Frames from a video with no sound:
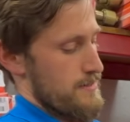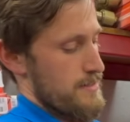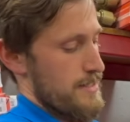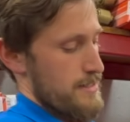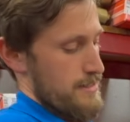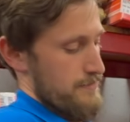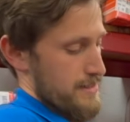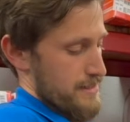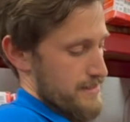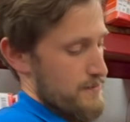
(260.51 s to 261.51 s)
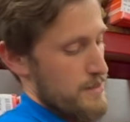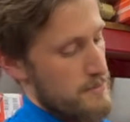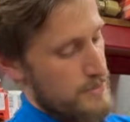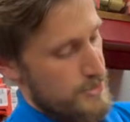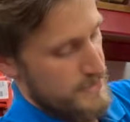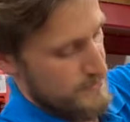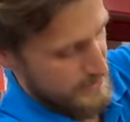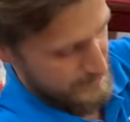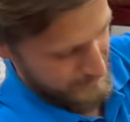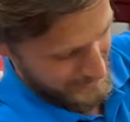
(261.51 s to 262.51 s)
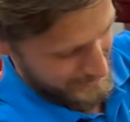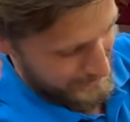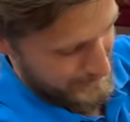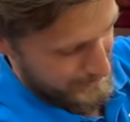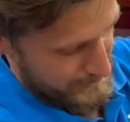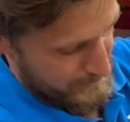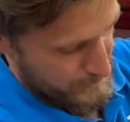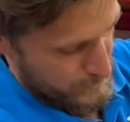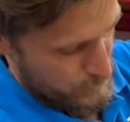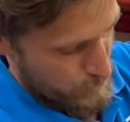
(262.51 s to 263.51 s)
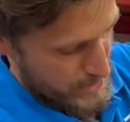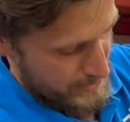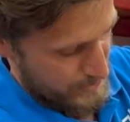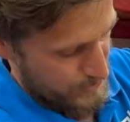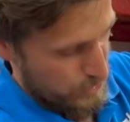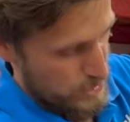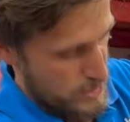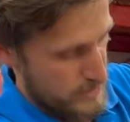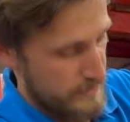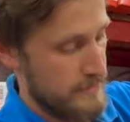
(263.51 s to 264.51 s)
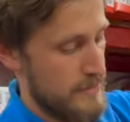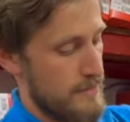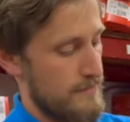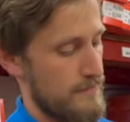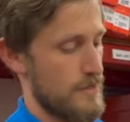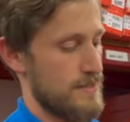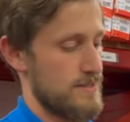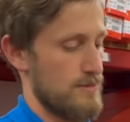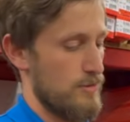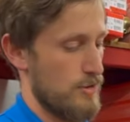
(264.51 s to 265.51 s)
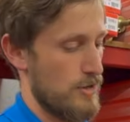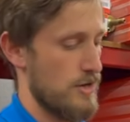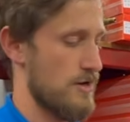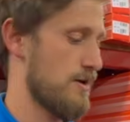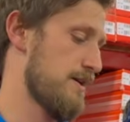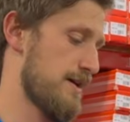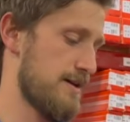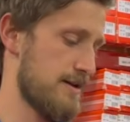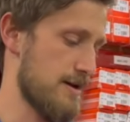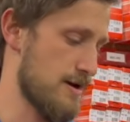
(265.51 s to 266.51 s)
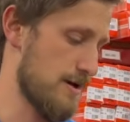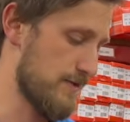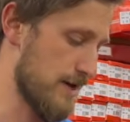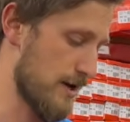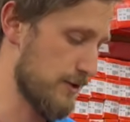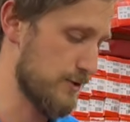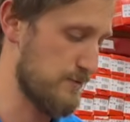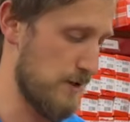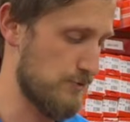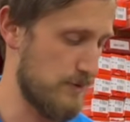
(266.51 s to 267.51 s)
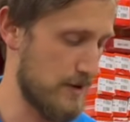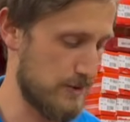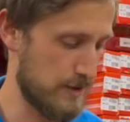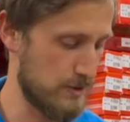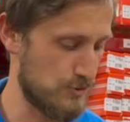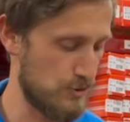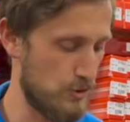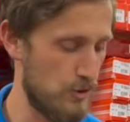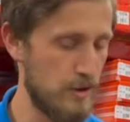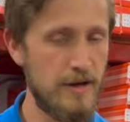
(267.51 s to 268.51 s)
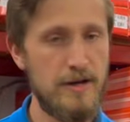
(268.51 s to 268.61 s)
again, even at its minimum adjustment, it is quite strong. Very similar in that low-speed rebound control